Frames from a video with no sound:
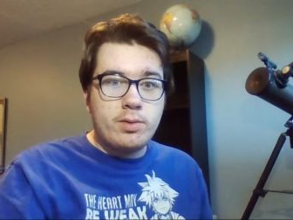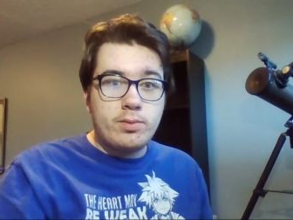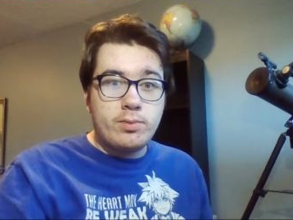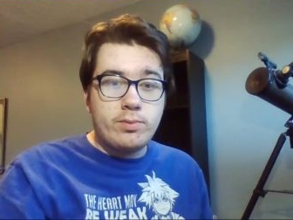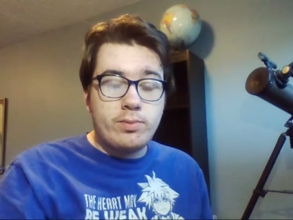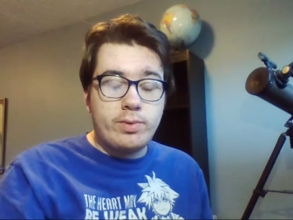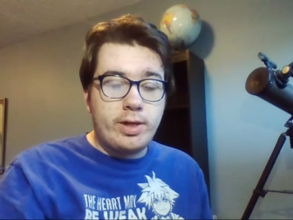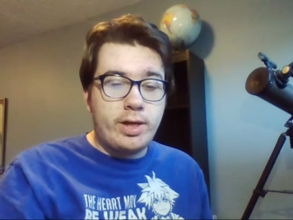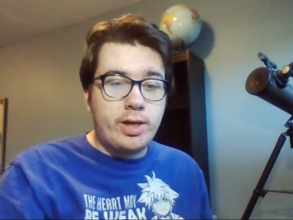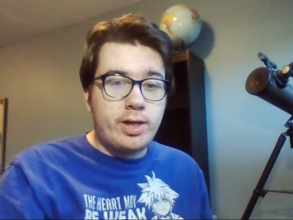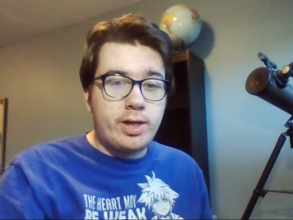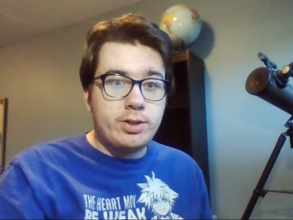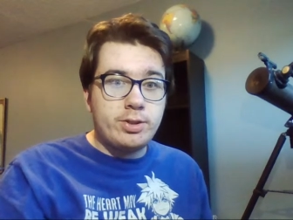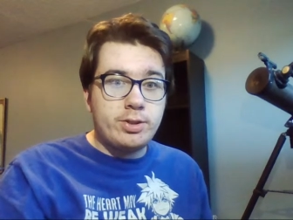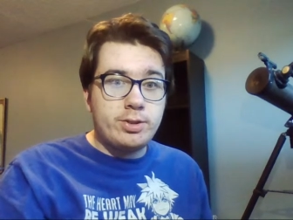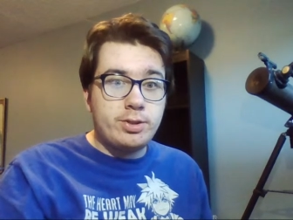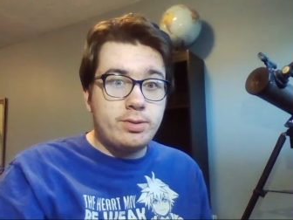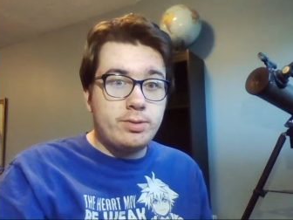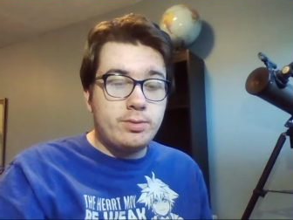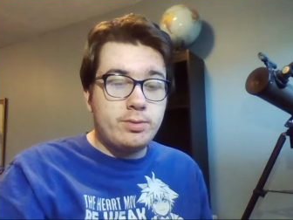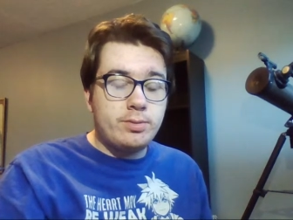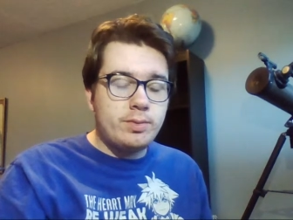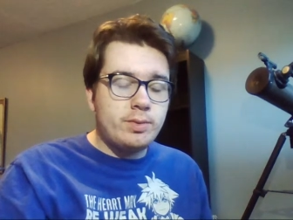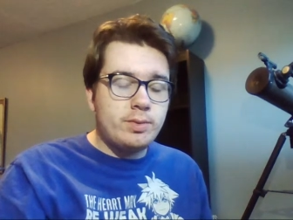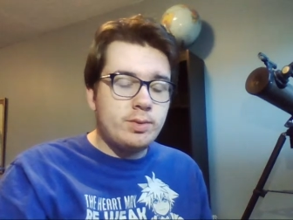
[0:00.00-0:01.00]
reaction.
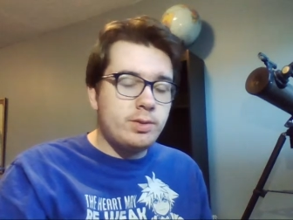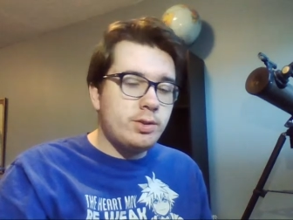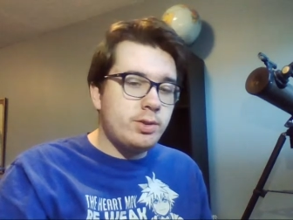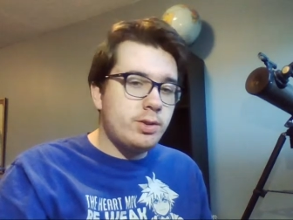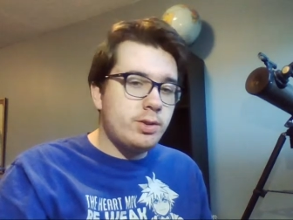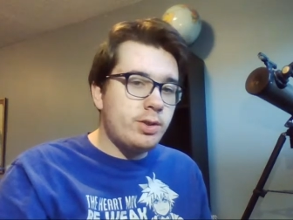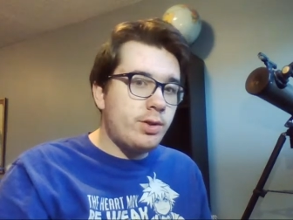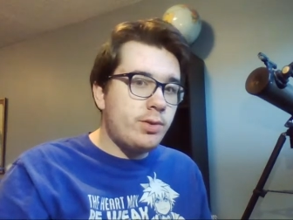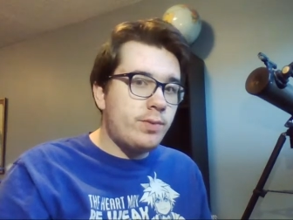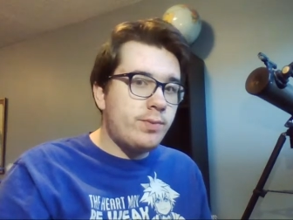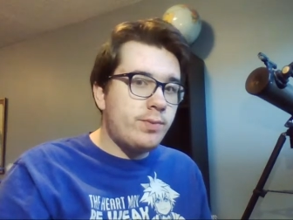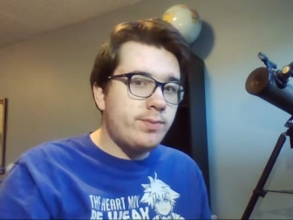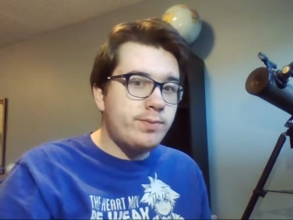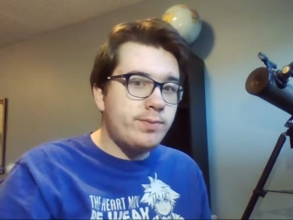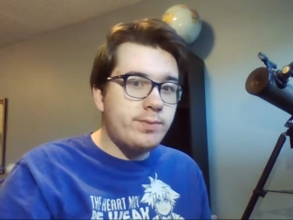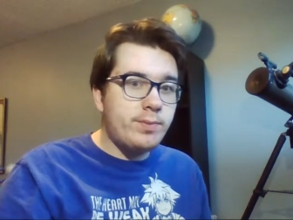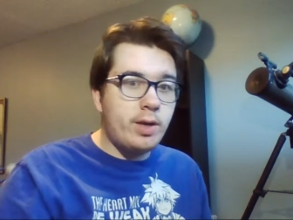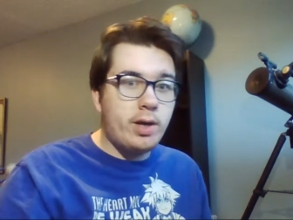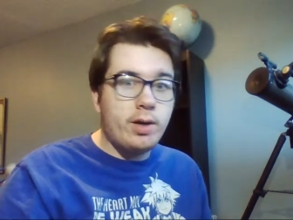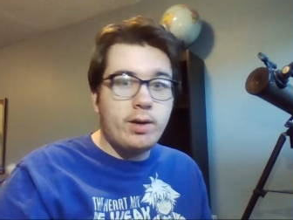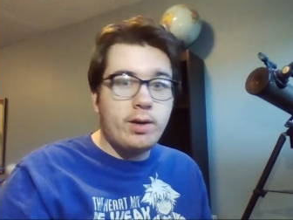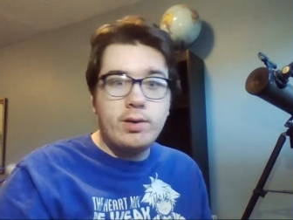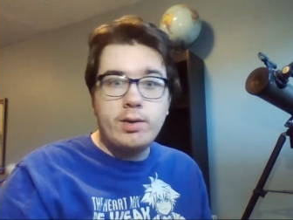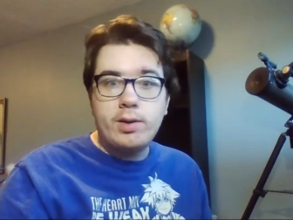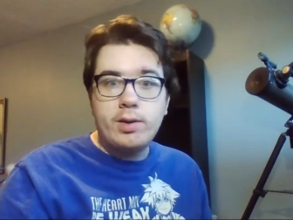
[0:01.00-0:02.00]
So, yeah.
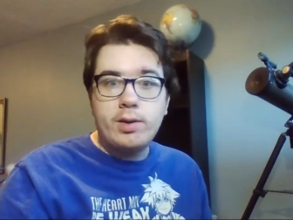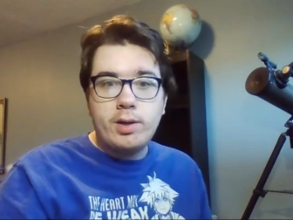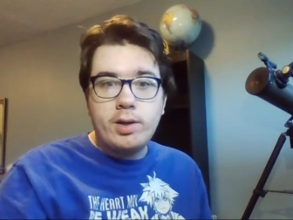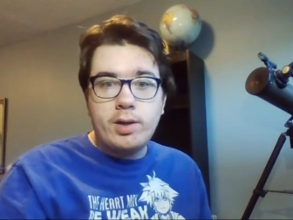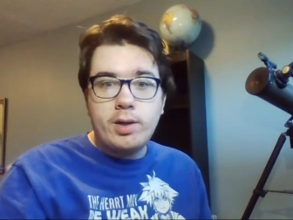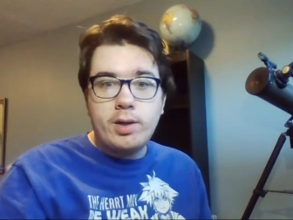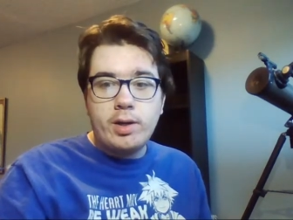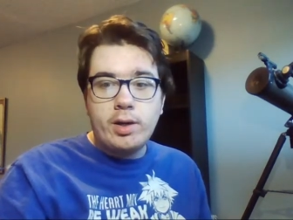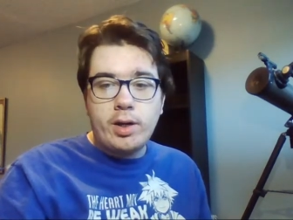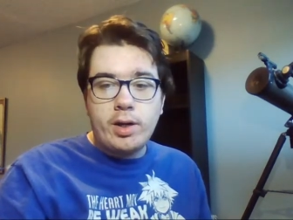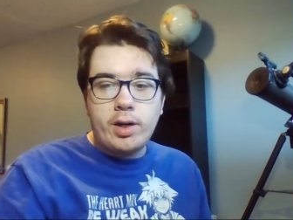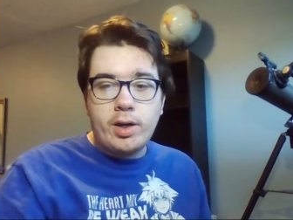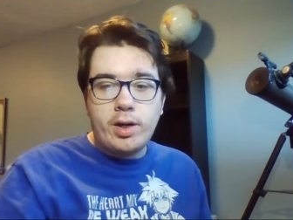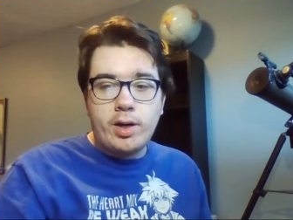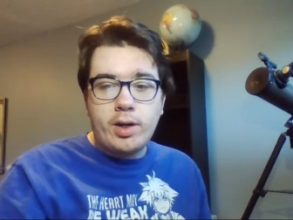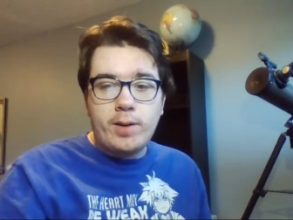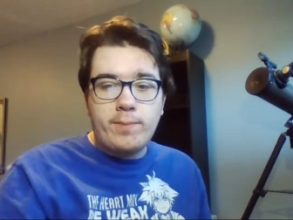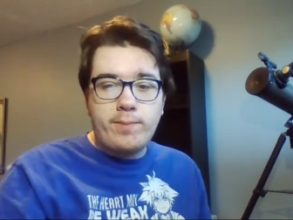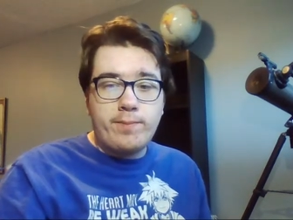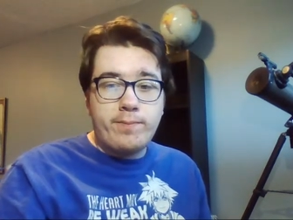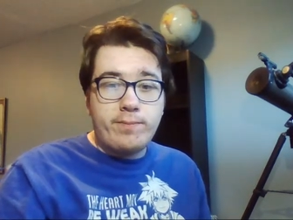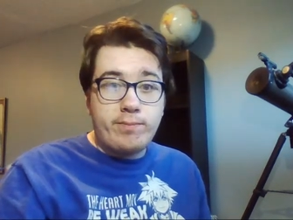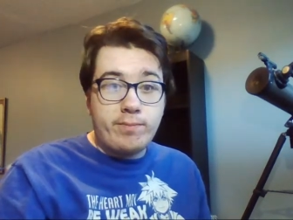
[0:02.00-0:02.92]
Um,